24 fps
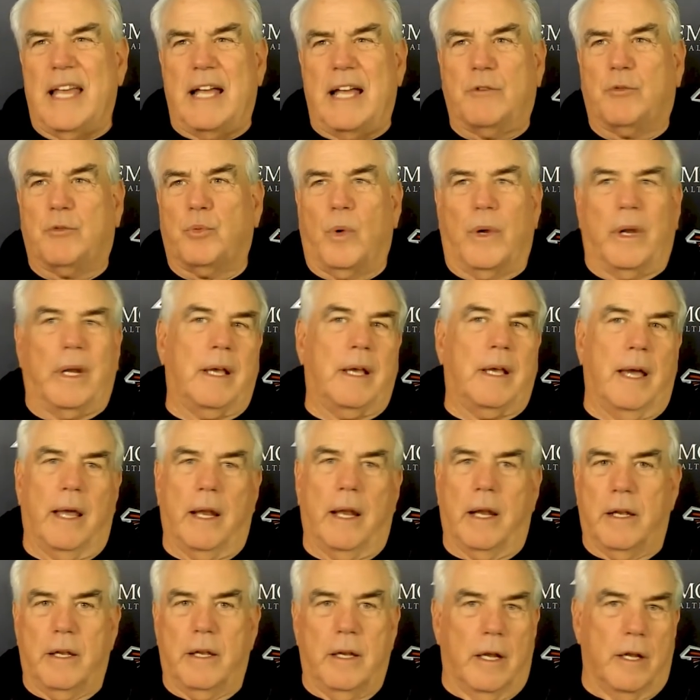That's what it
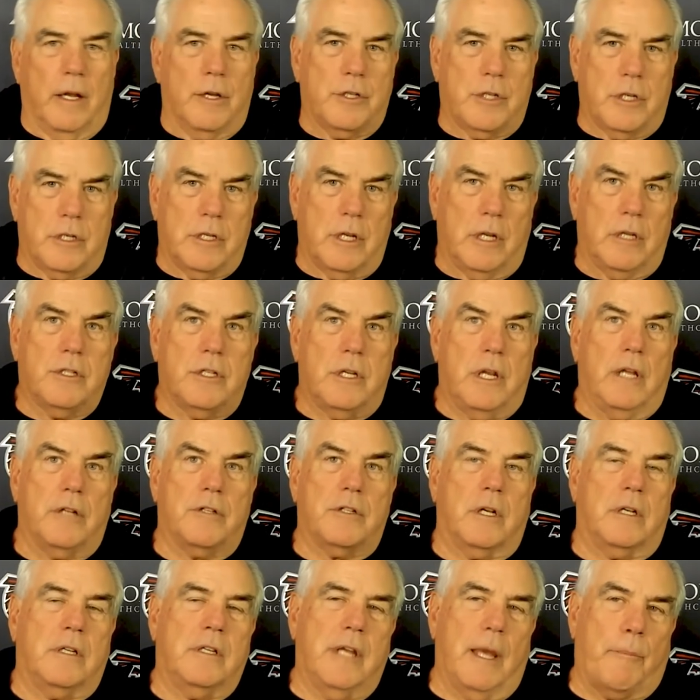kind of does. Is it's
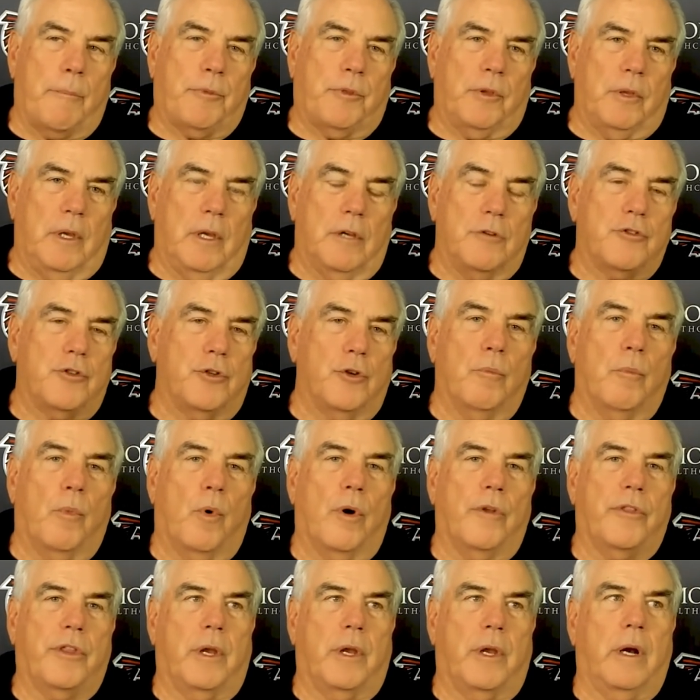it's a depth issue
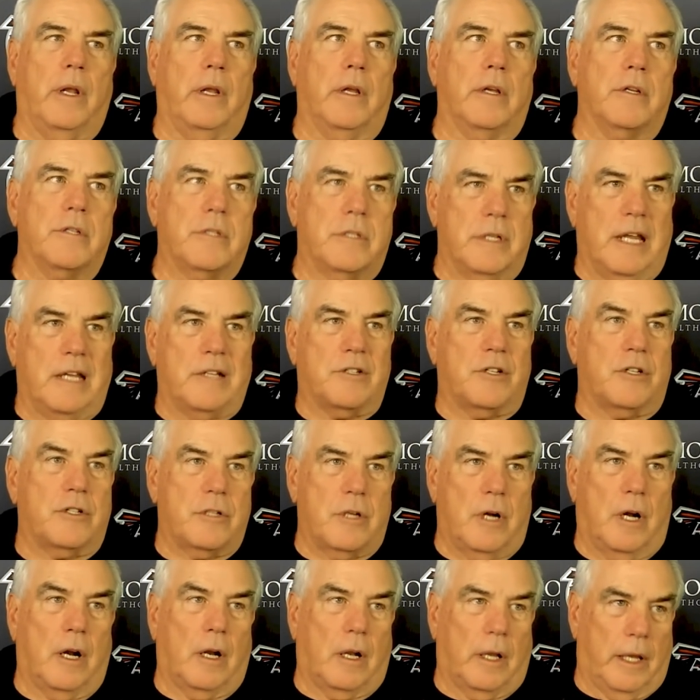more than it is
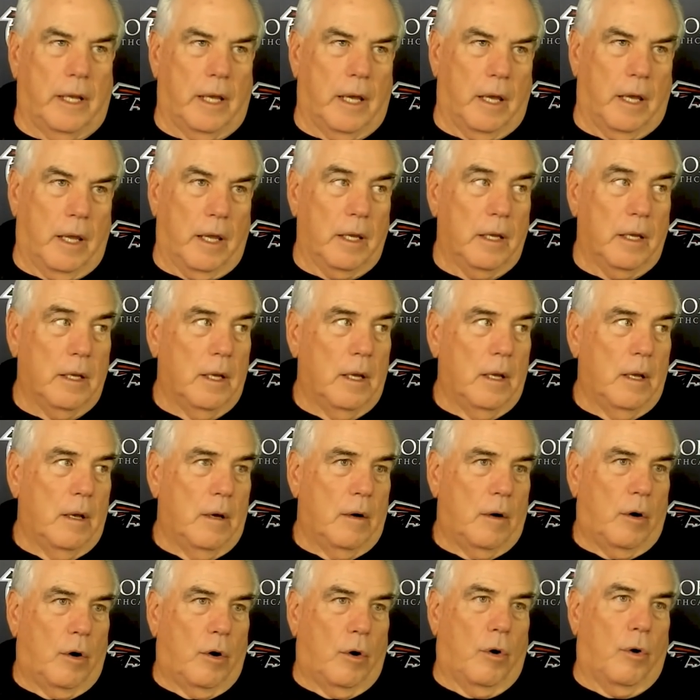necessarily a
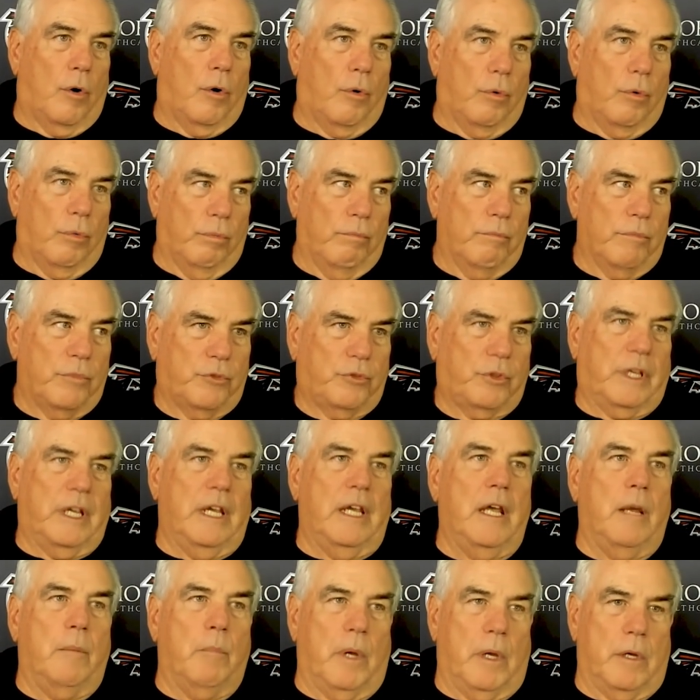whole
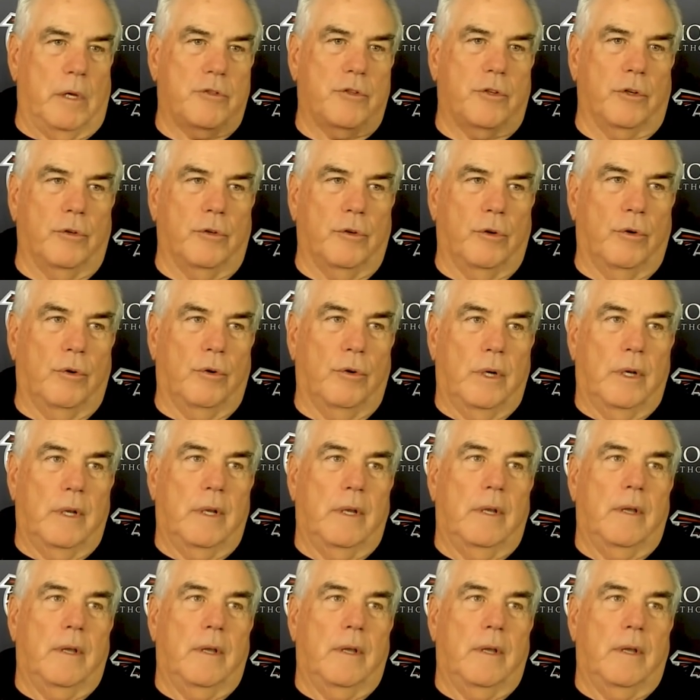scheme issue.